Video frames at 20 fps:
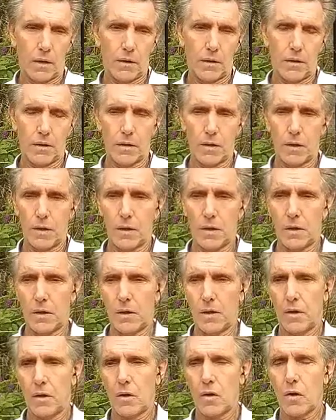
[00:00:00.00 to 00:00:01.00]

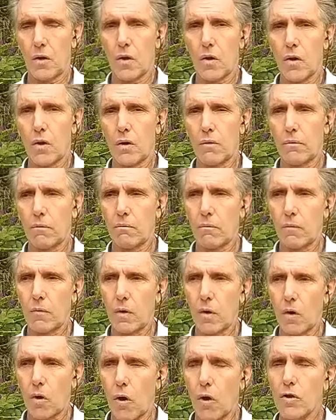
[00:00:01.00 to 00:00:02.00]
the
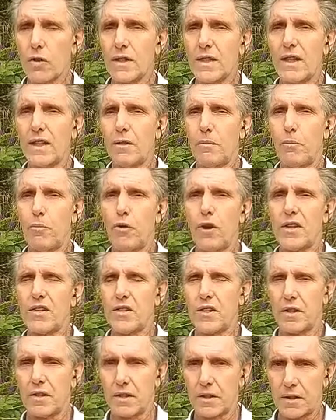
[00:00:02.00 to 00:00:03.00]
constant
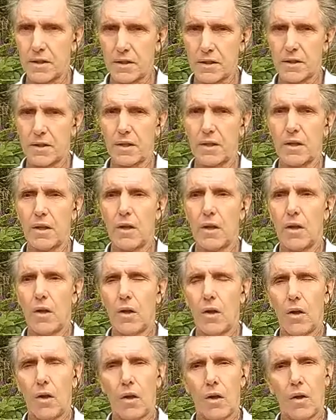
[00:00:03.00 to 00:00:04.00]
presence
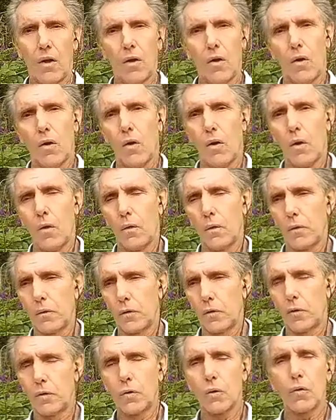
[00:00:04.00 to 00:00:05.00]

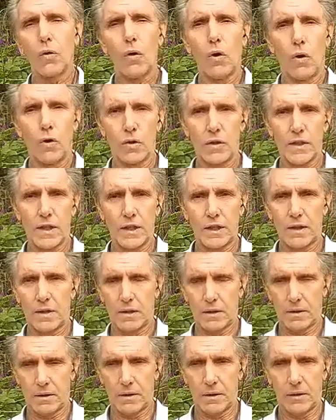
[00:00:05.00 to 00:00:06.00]
of glucose that
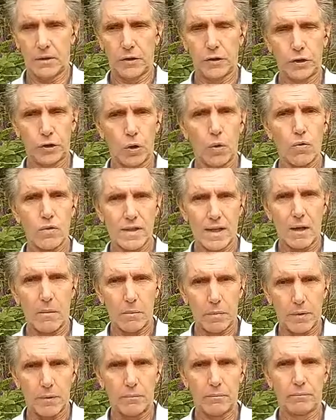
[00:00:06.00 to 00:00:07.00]
shows
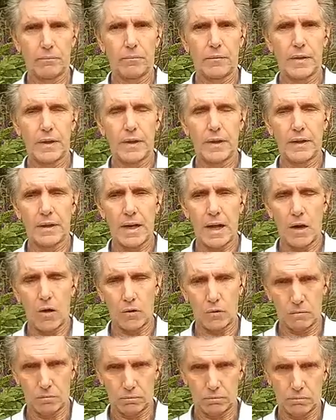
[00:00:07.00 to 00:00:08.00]
up in
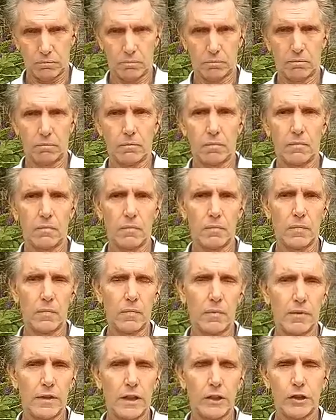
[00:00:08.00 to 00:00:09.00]
our
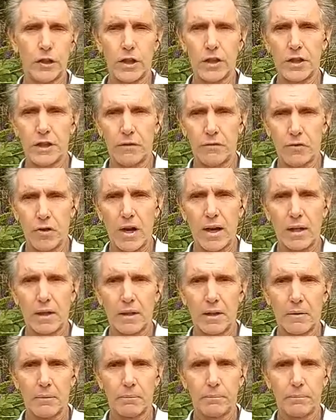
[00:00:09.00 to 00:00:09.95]
digestive tract